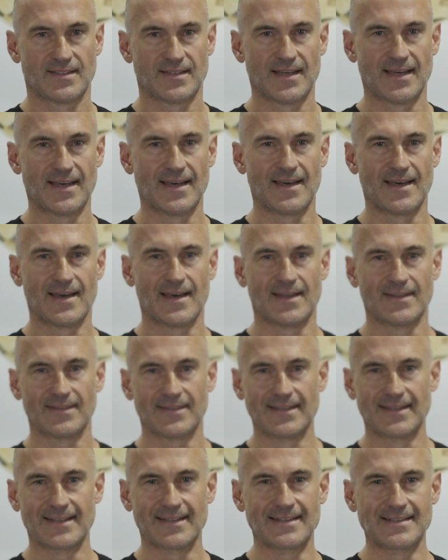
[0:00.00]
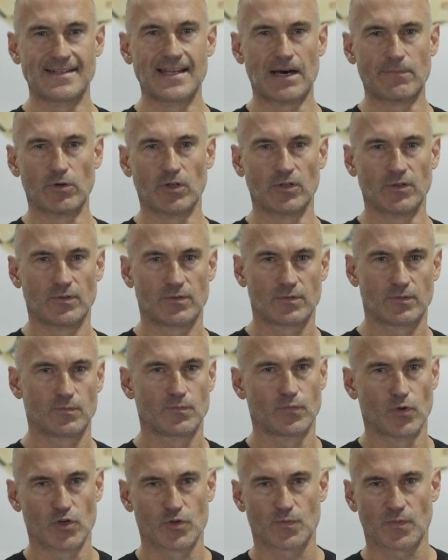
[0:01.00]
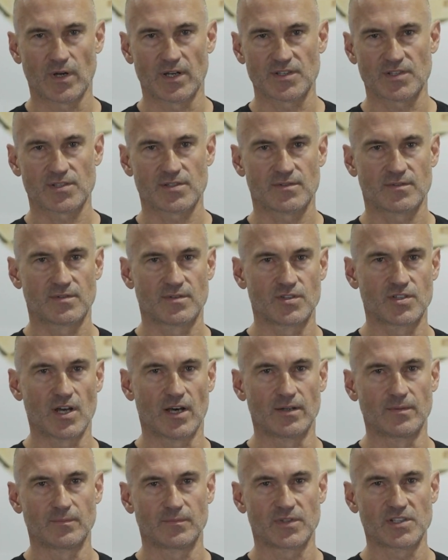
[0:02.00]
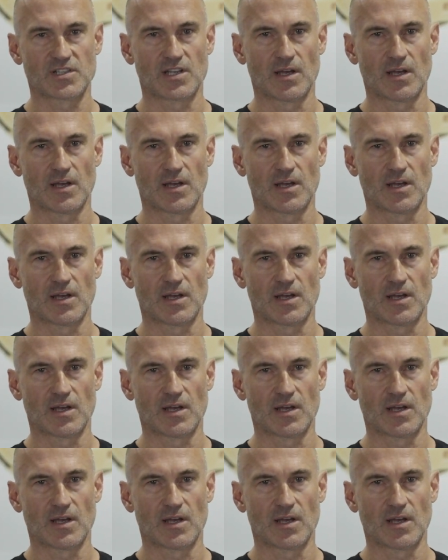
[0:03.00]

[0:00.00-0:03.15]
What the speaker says: And the double push press. John, please